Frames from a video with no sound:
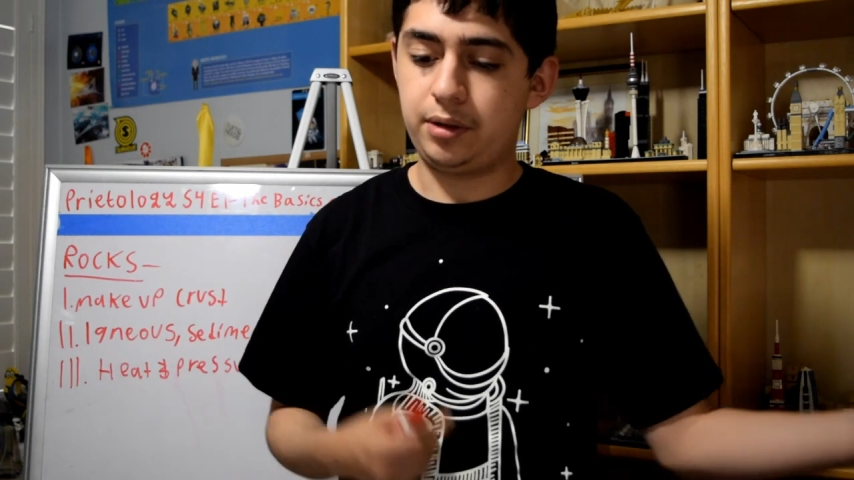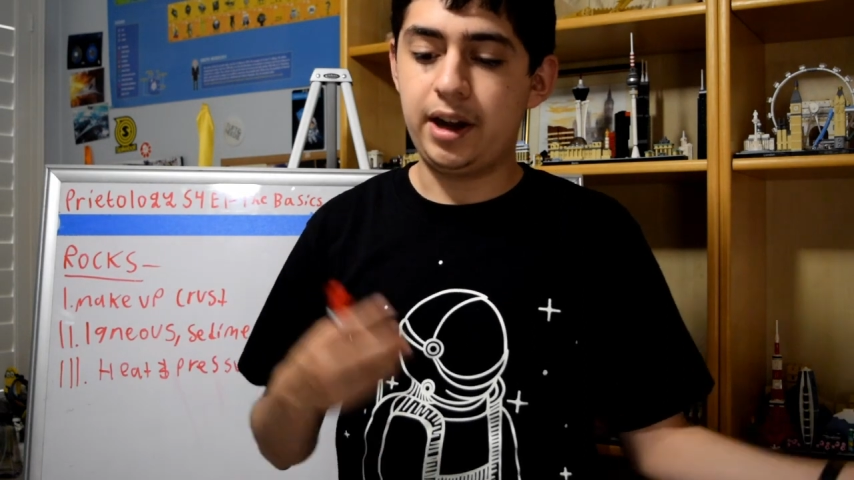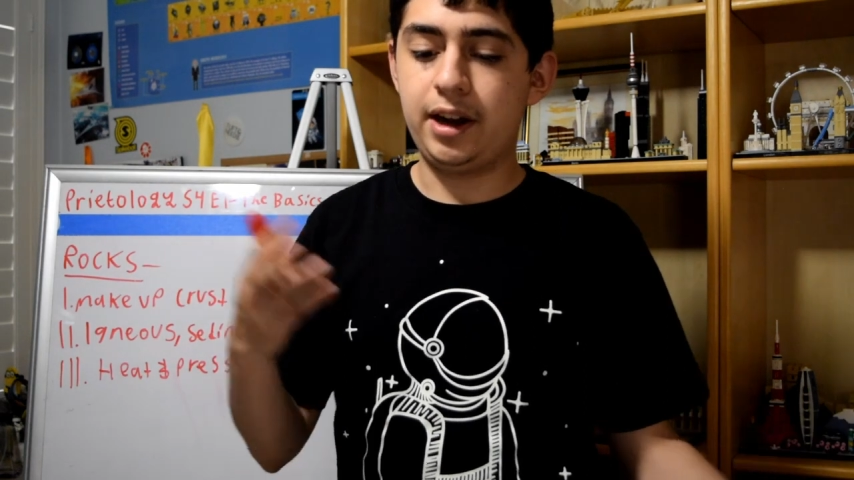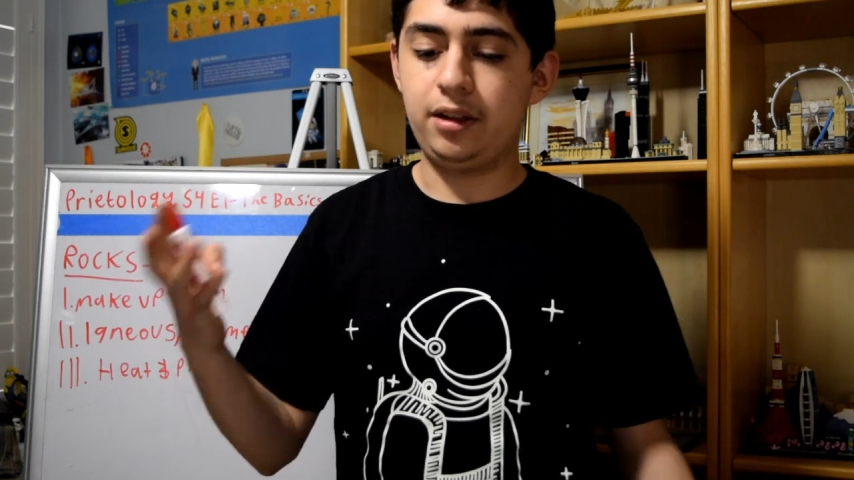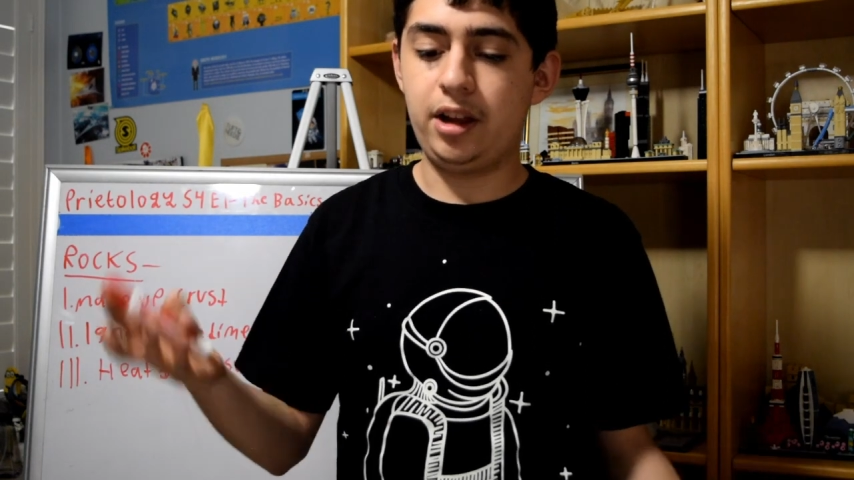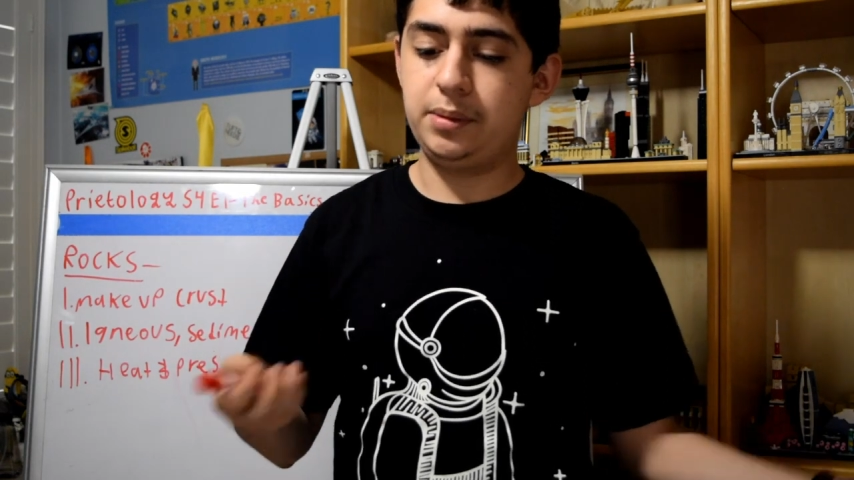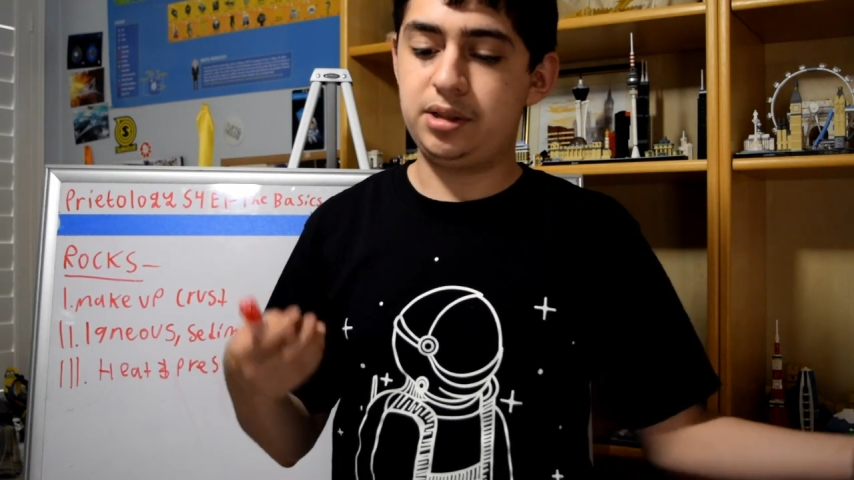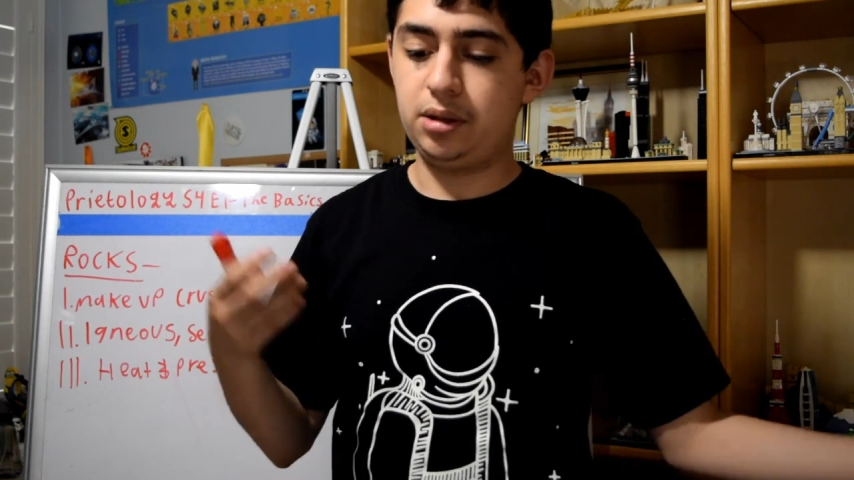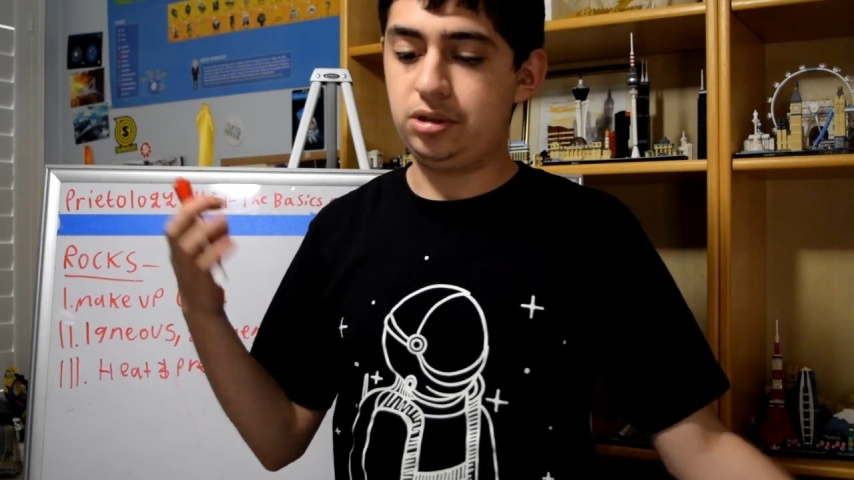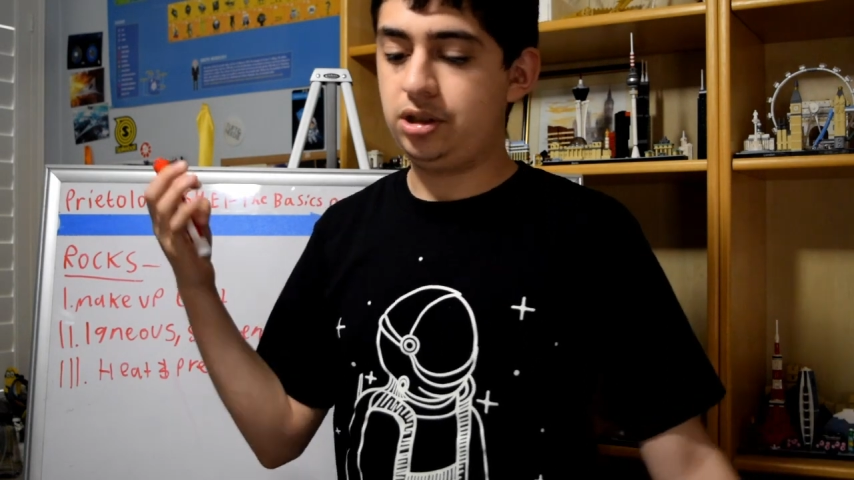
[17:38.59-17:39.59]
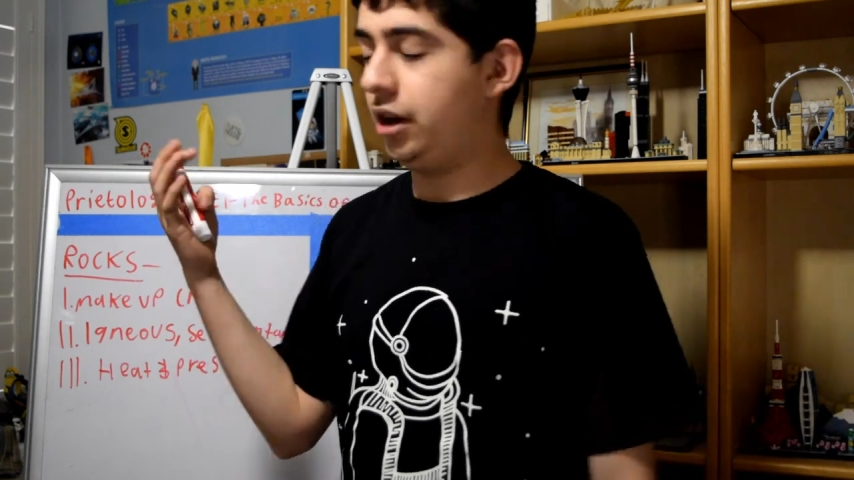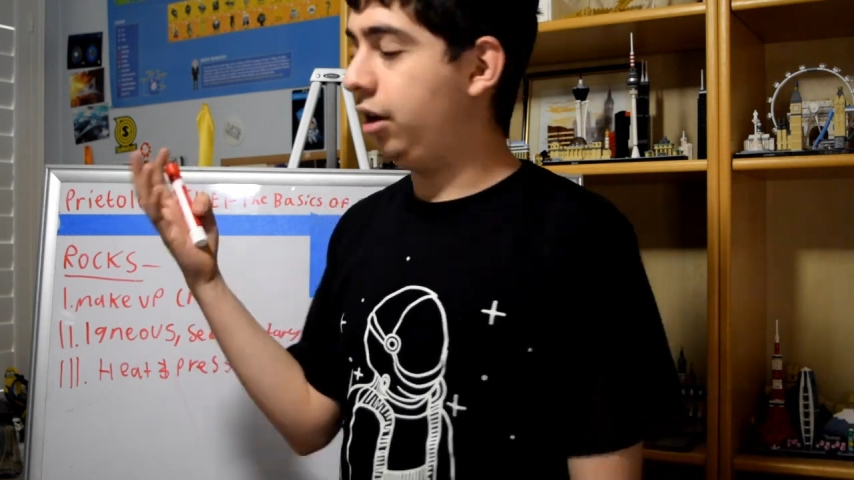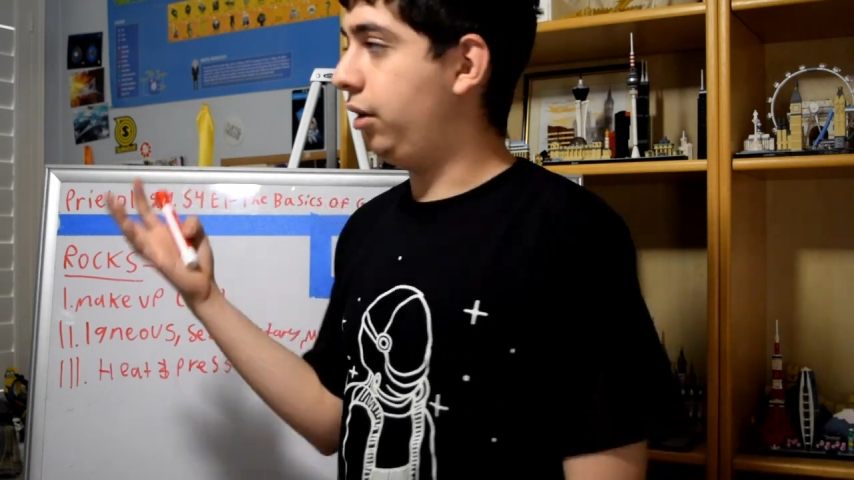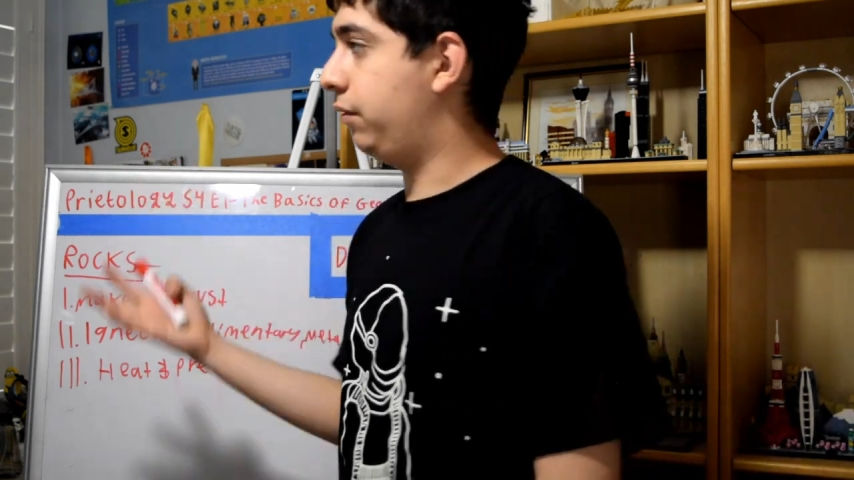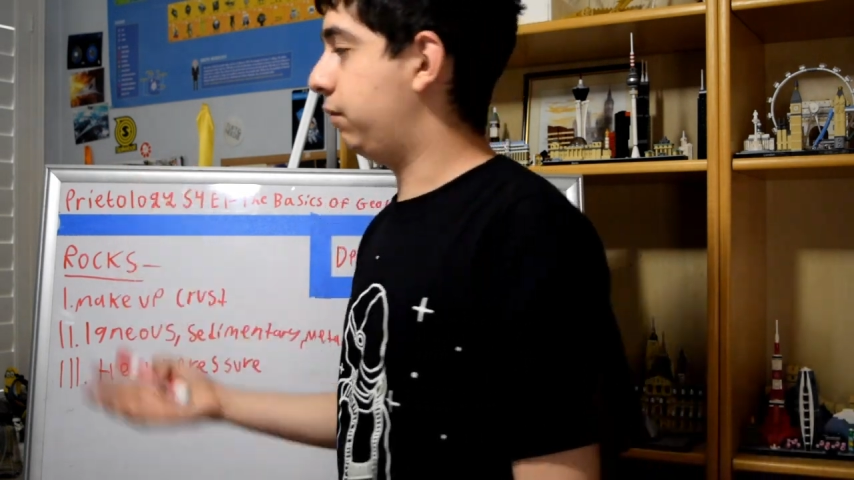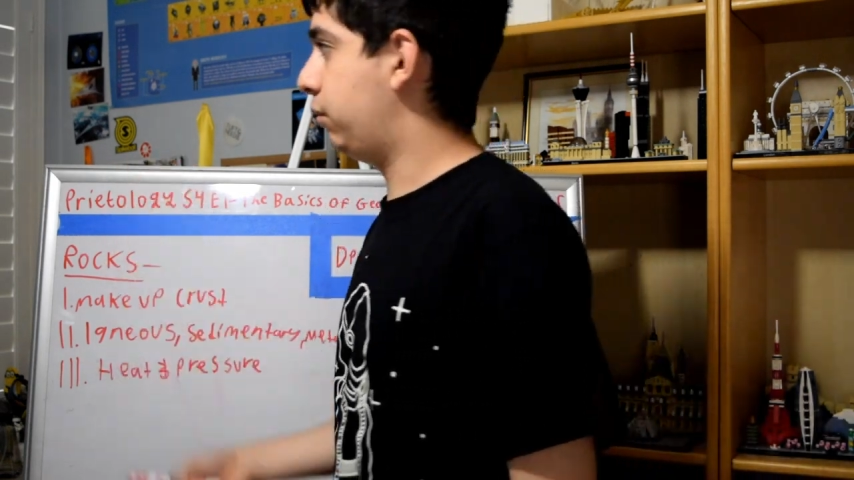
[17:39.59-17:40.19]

granite, limestone, shale,